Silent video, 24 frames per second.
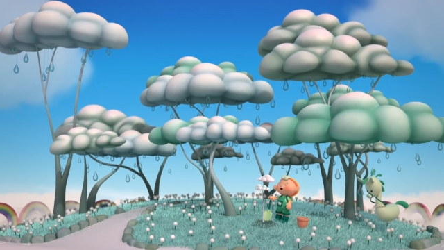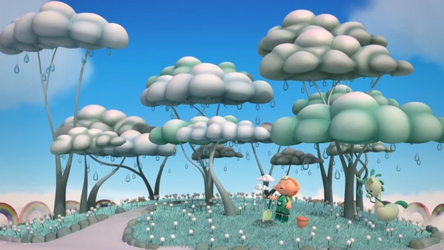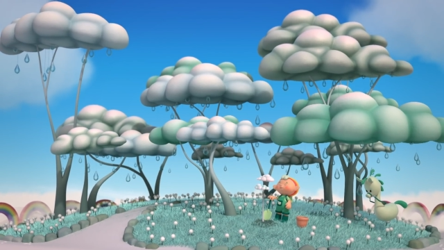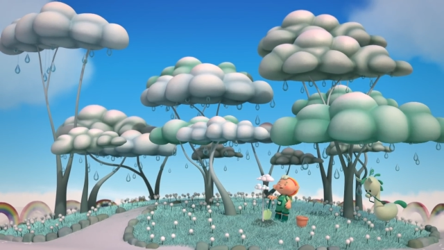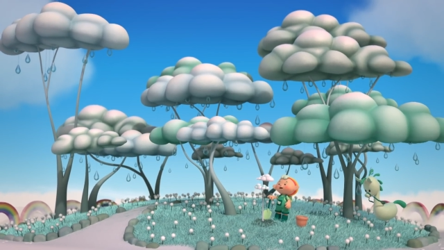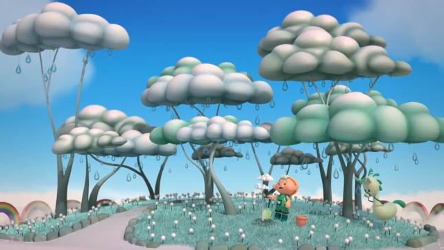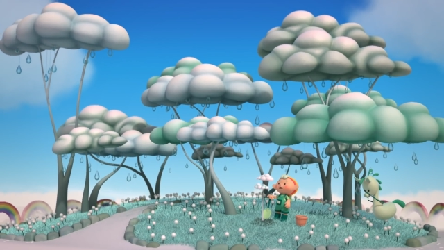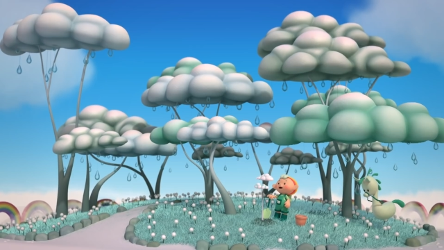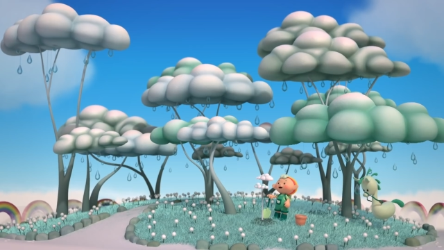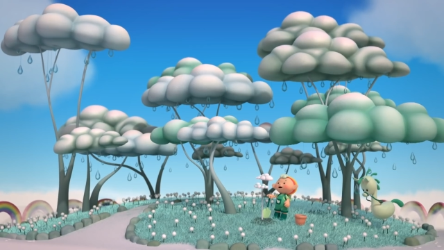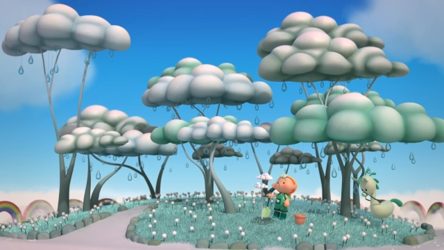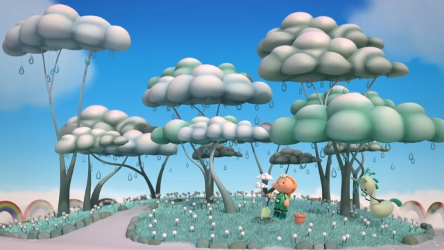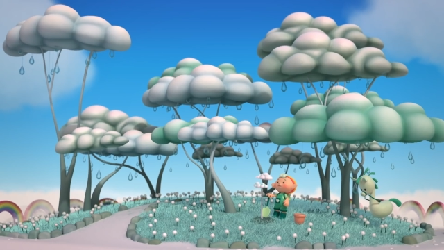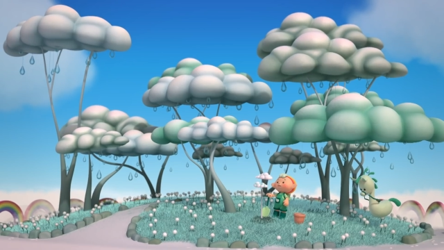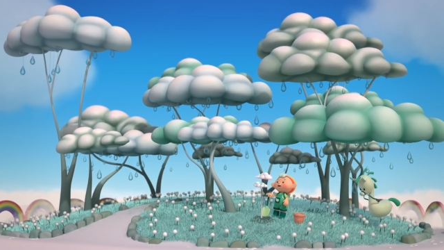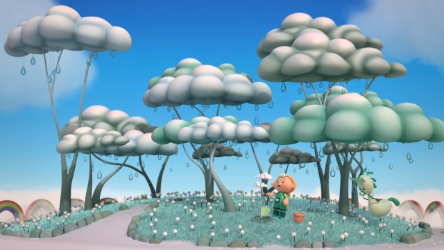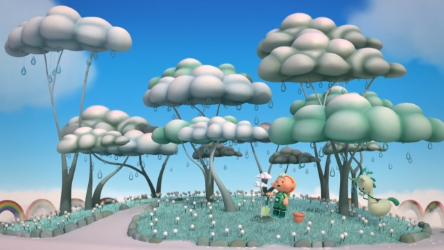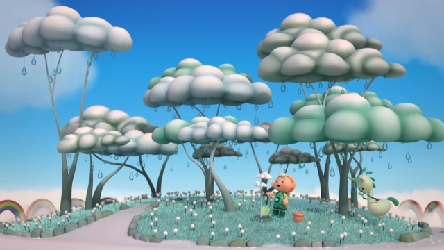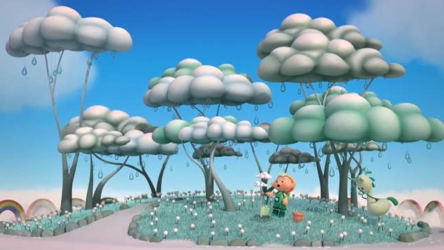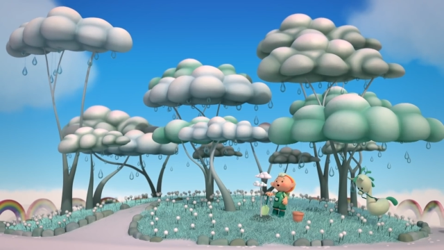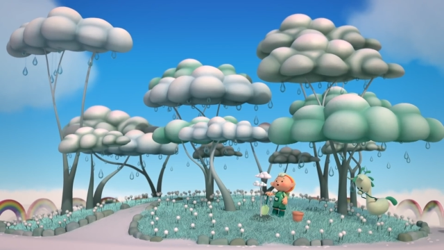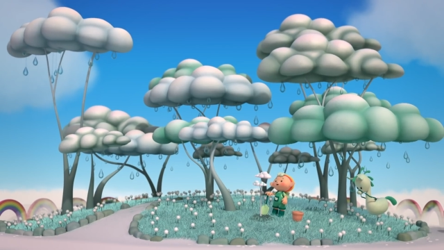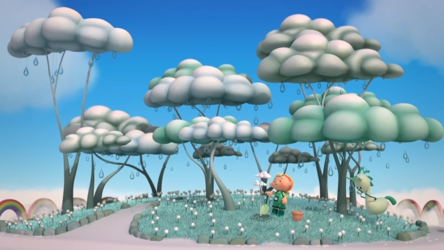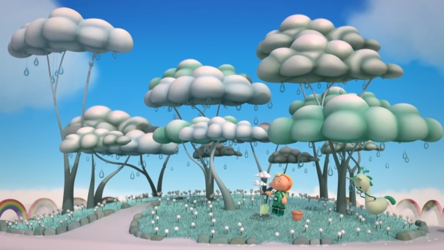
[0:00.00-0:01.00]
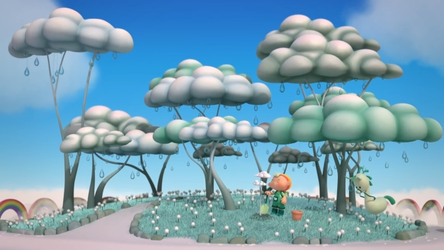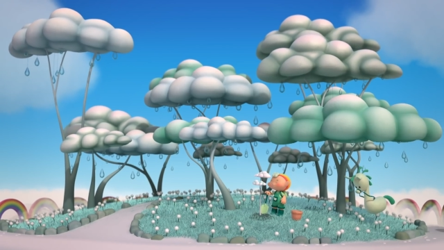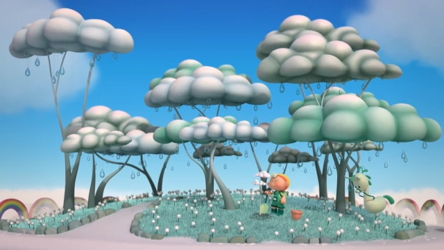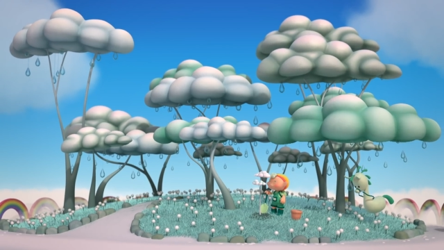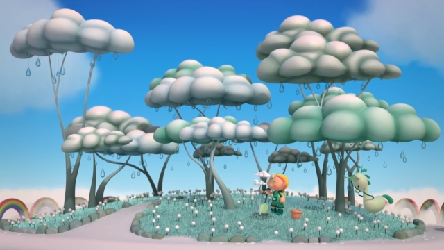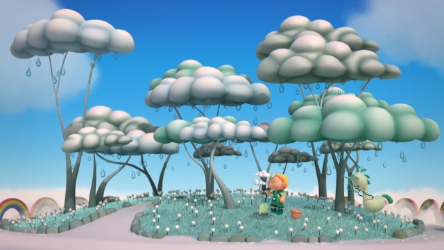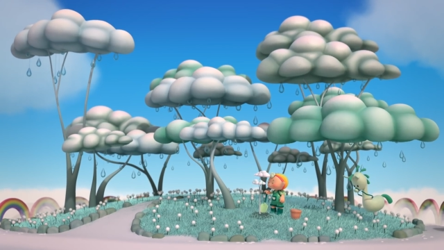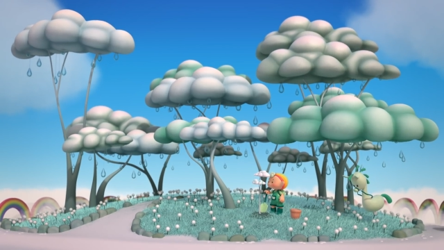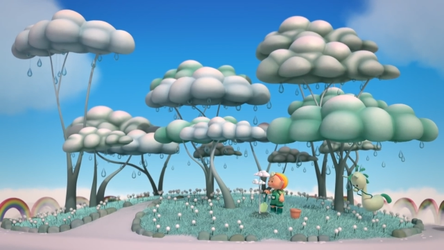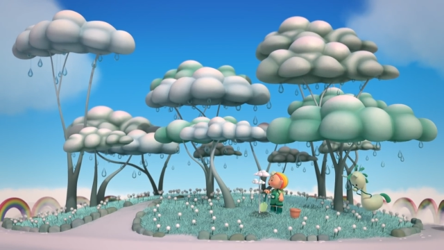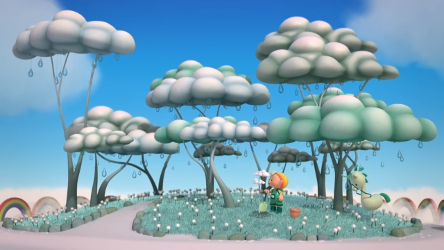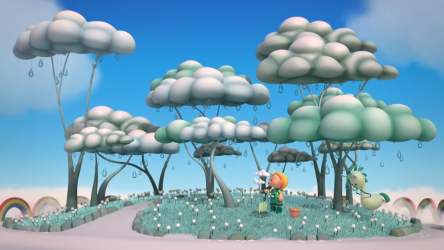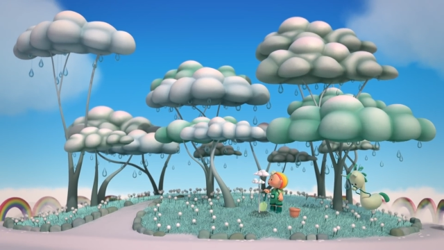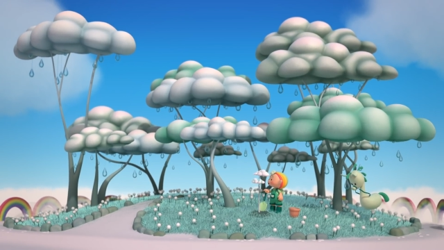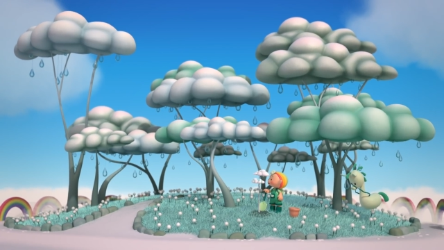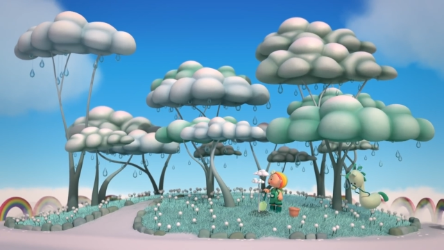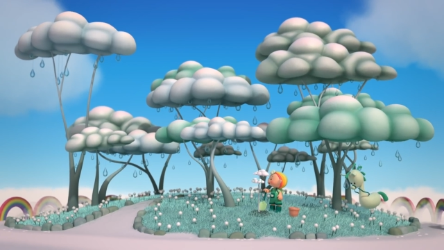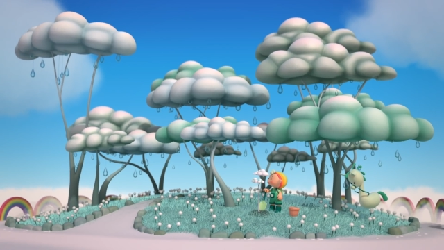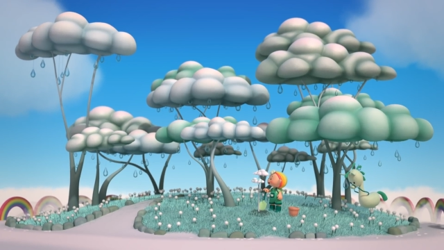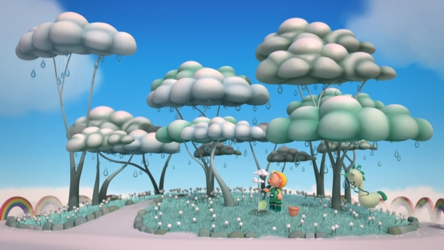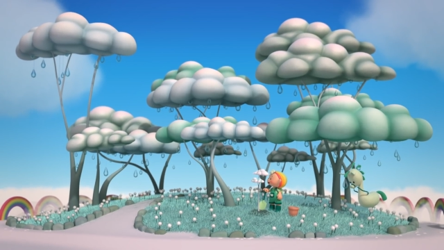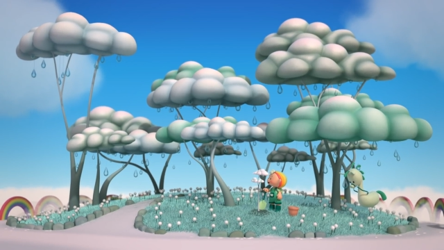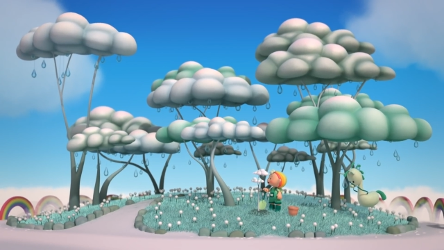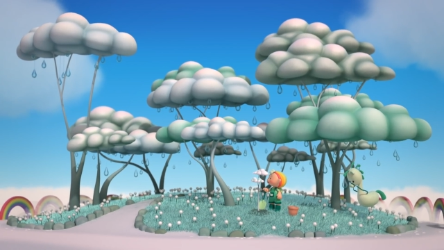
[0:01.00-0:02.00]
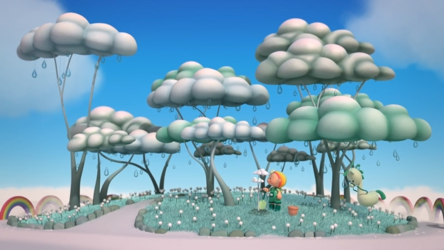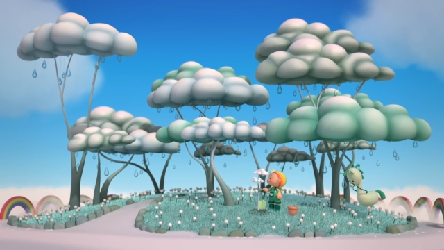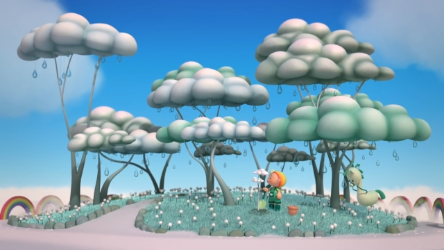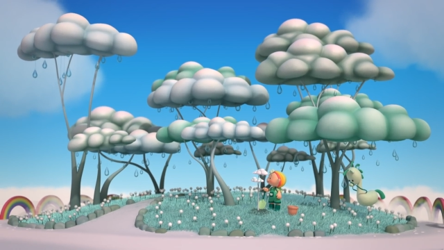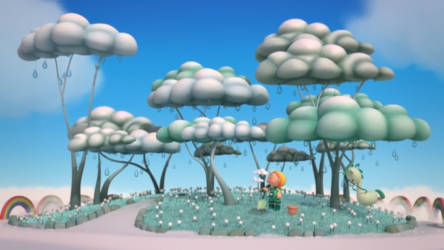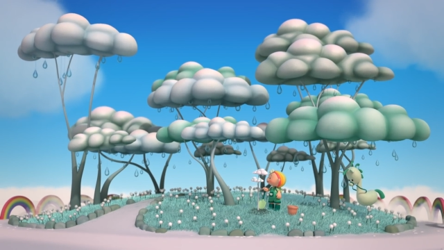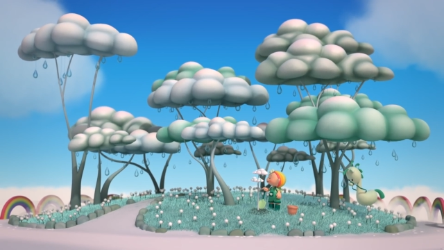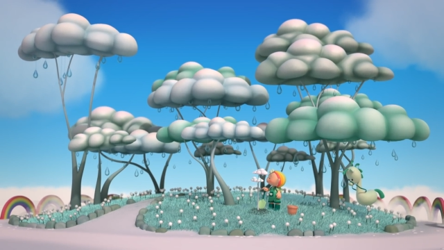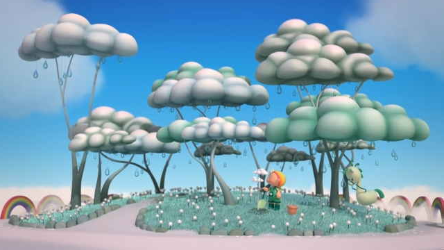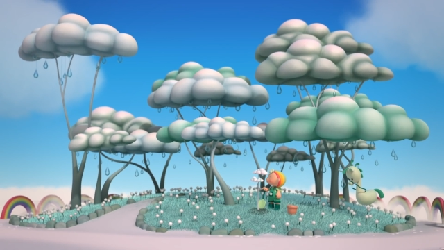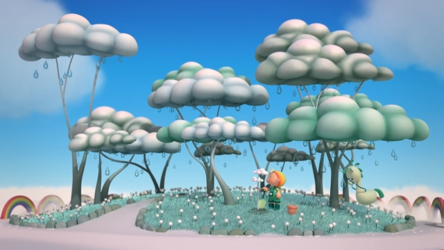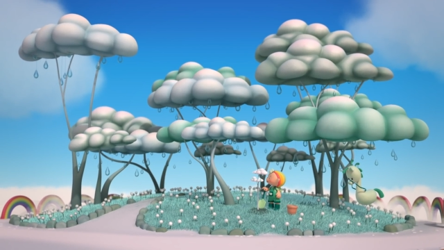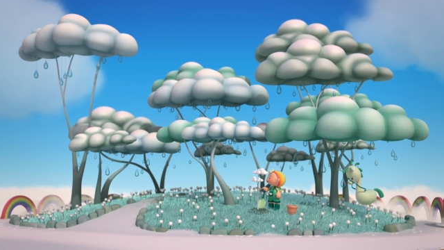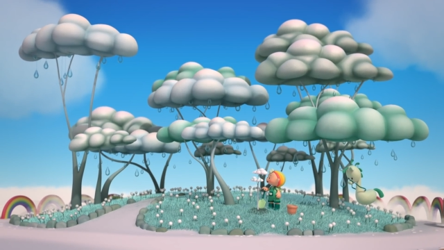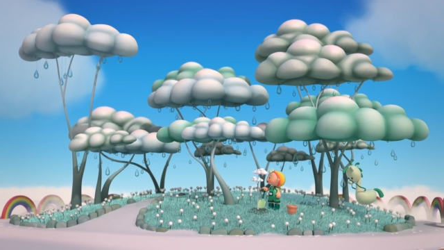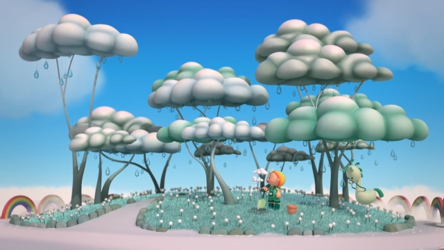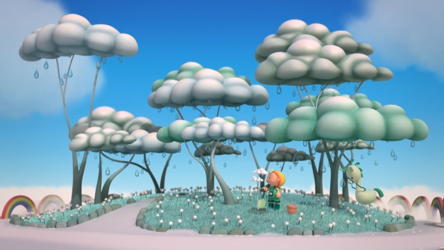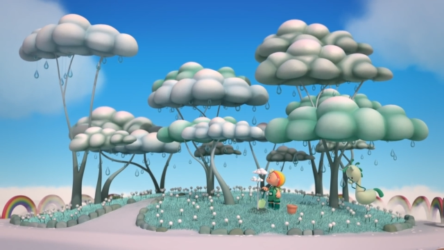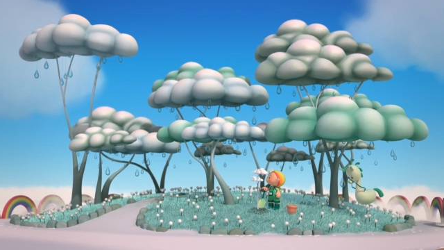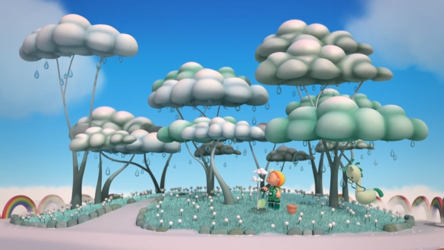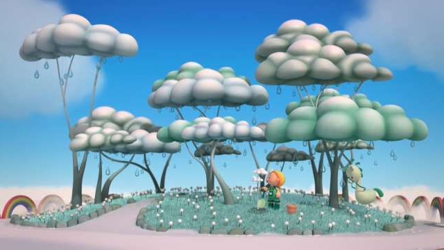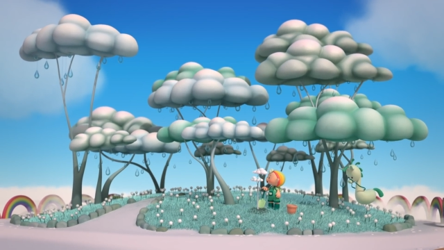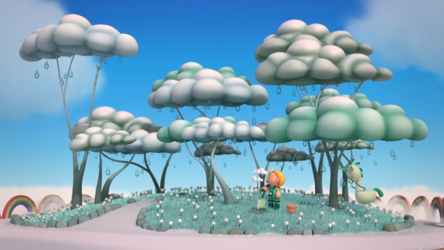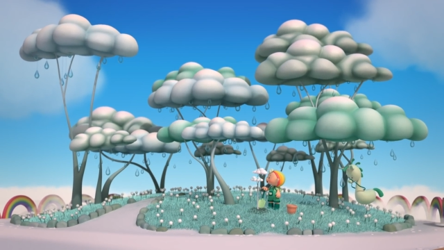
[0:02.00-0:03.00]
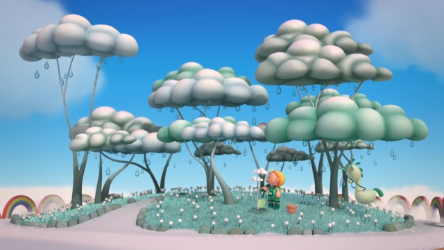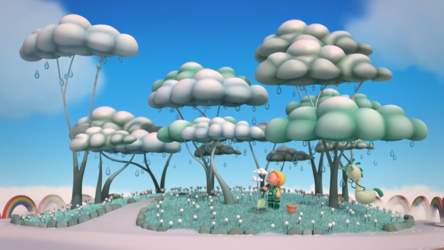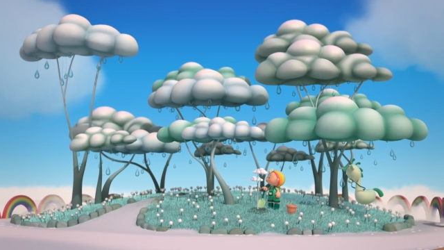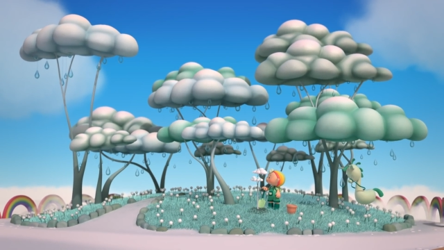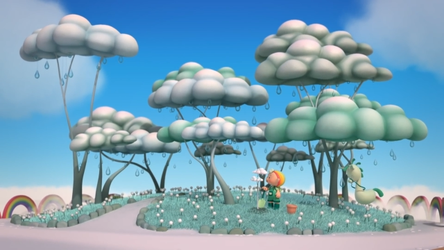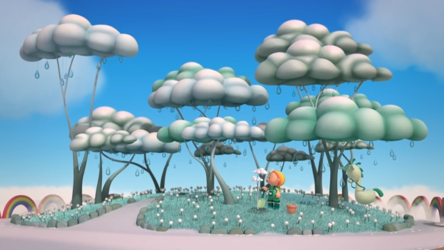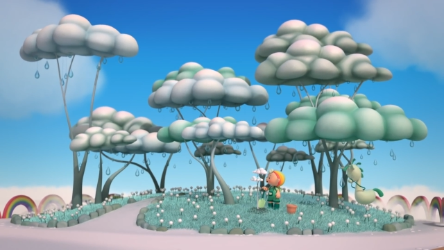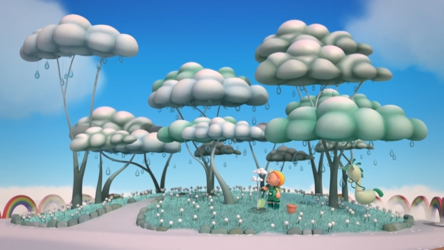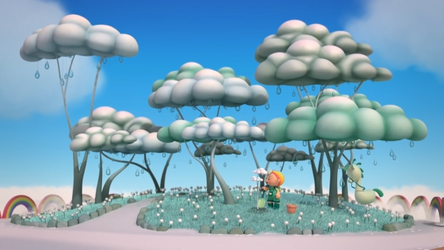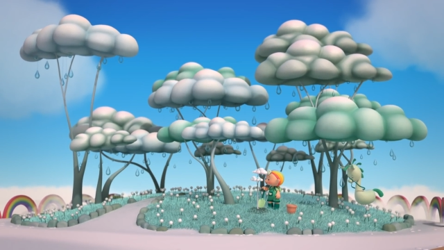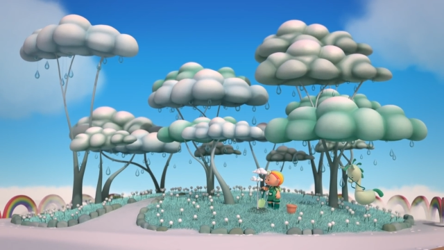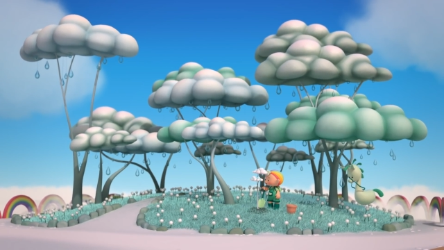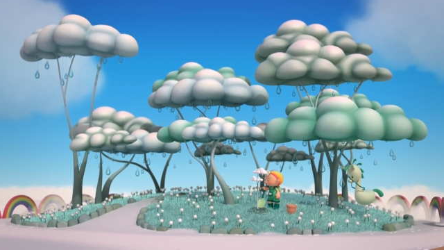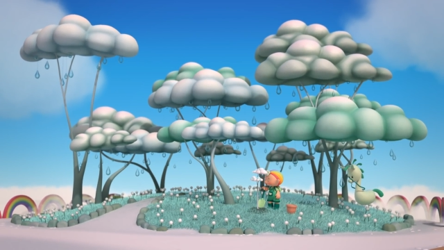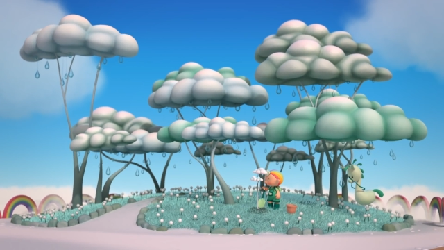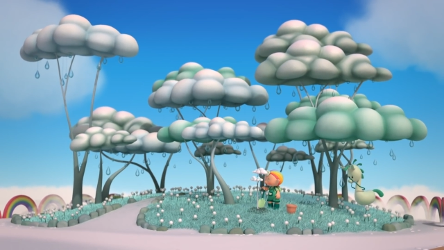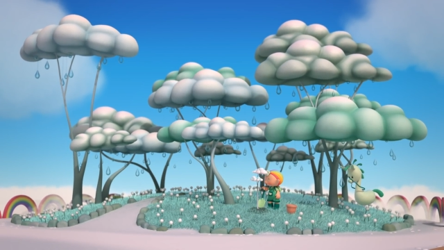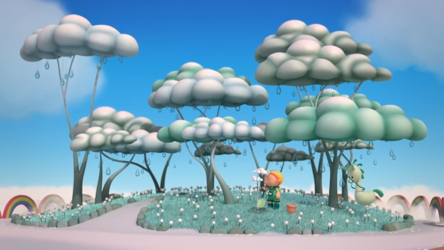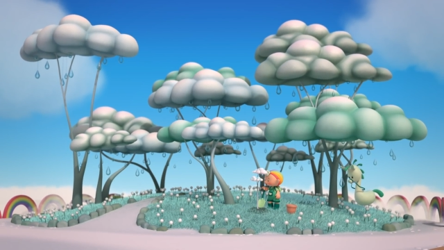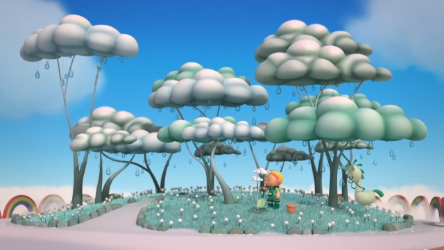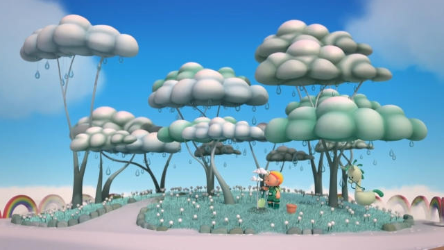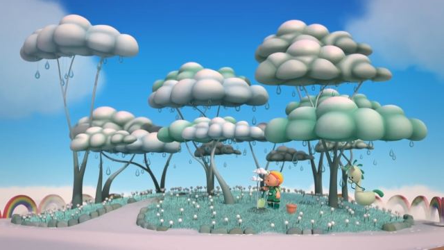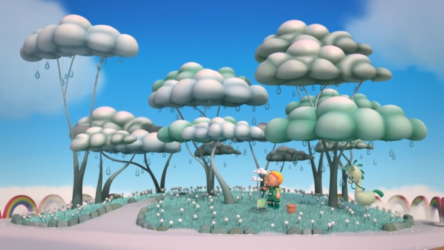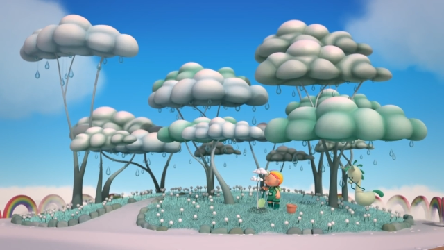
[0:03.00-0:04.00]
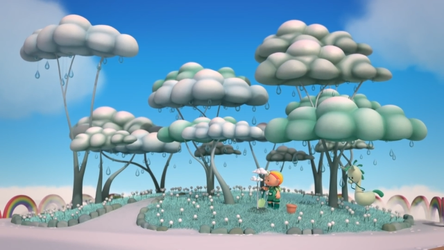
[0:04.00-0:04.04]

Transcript: [unreadable: no face in view]